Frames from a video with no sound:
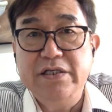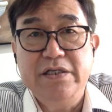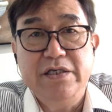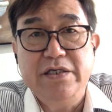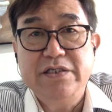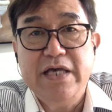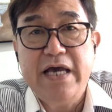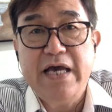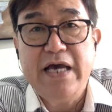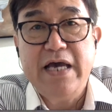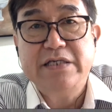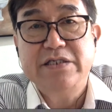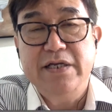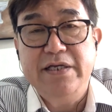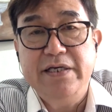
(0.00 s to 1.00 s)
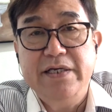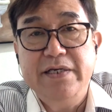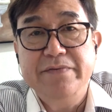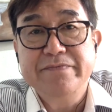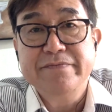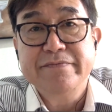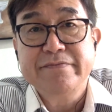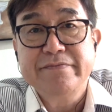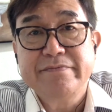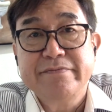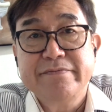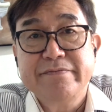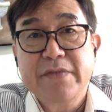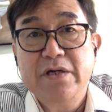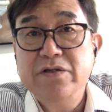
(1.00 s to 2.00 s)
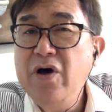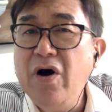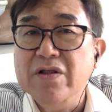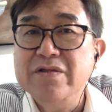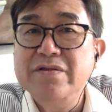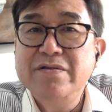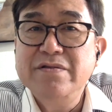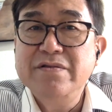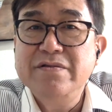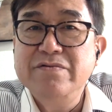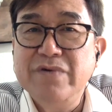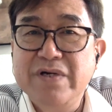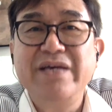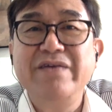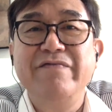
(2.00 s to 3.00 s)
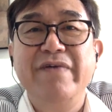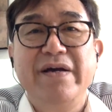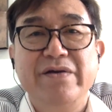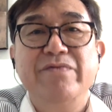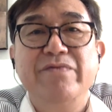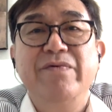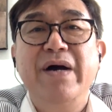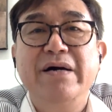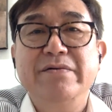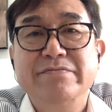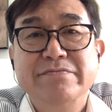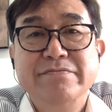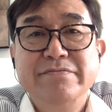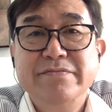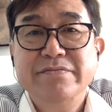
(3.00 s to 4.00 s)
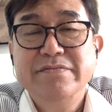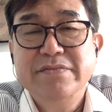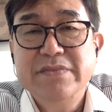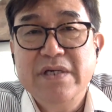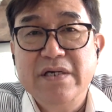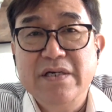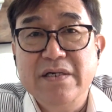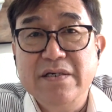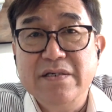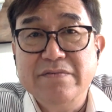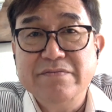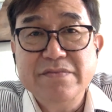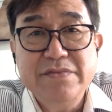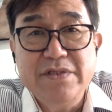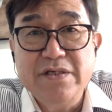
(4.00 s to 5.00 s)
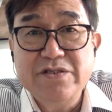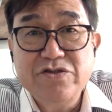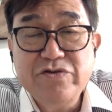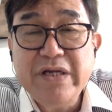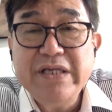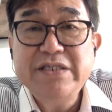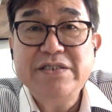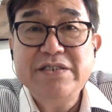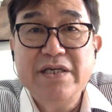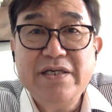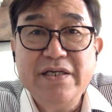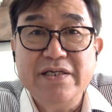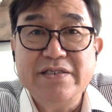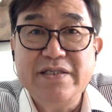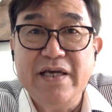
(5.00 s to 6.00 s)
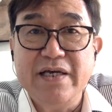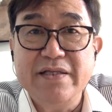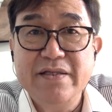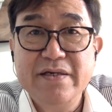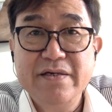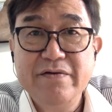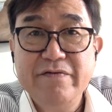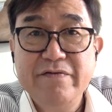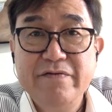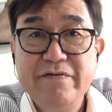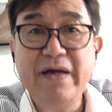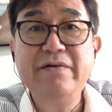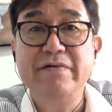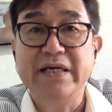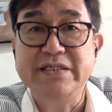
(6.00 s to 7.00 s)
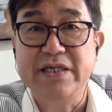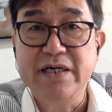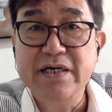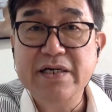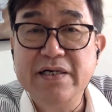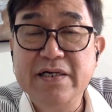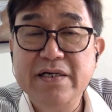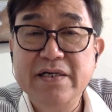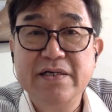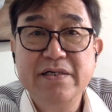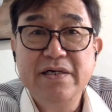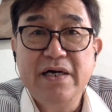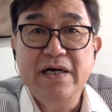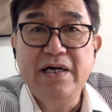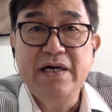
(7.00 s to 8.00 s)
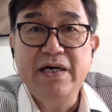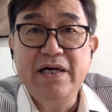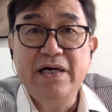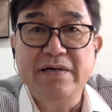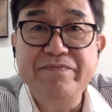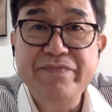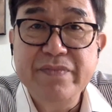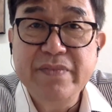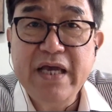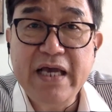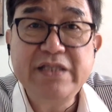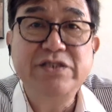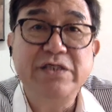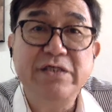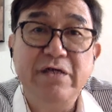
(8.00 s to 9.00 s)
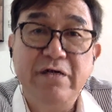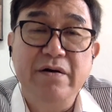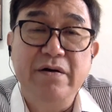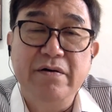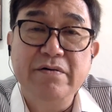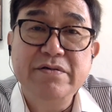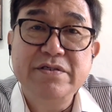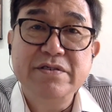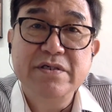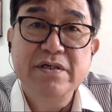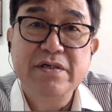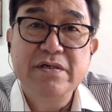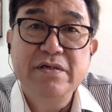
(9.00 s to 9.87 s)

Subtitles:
it is actually not working very well. The strange thing is that fundraiser, NGOs,